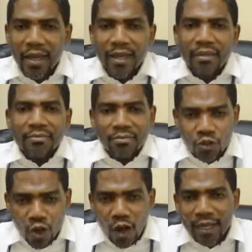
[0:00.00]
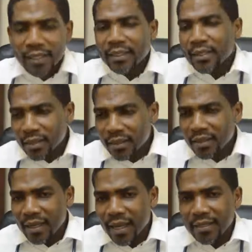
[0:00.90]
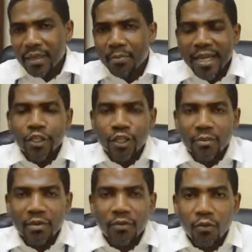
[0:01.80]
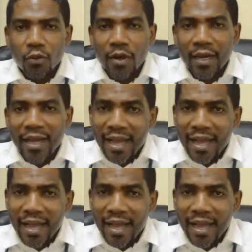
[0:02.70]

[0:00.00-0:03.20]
and chocolate, as I mentioned before.